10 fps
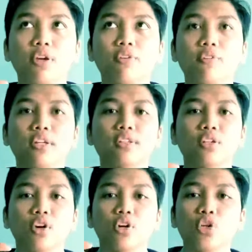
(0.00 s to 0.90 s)
when
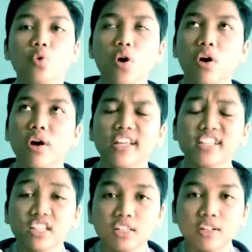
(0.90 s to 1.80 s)
you are in
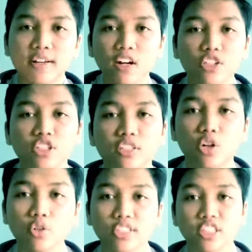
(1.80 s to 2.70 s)
the urgent
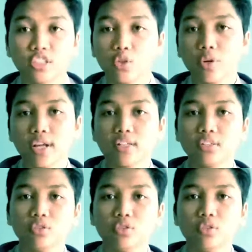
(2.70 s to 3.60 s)
condition, you
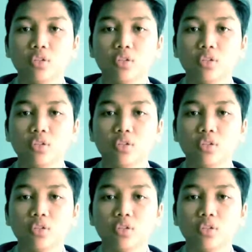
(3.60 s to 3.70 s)
can